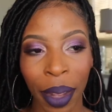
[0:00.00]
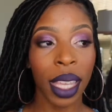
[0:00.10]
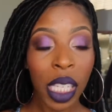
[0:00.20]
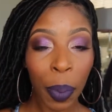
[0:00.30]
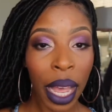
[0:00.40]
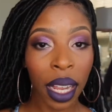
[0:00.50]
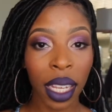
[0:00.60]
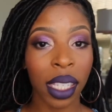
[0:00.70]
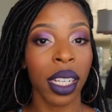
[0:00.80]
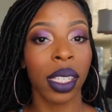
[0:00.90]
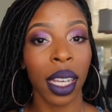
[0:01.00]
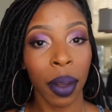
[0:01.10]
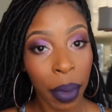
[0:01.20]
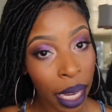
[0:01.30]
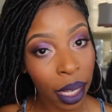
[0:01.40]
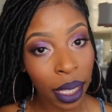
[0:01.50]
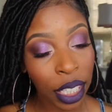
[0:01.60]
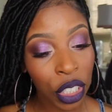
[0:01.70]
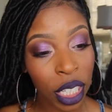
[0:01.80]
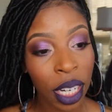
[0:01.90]
This palette is gonna stay in my
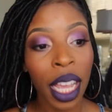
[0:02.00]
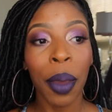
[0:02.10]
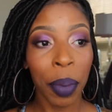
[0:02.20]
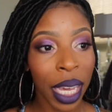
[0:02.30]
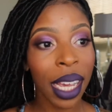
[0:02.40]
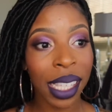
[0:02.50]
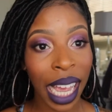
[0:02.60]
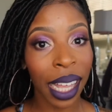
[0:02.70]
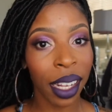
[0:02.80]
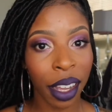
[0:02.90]
collection because I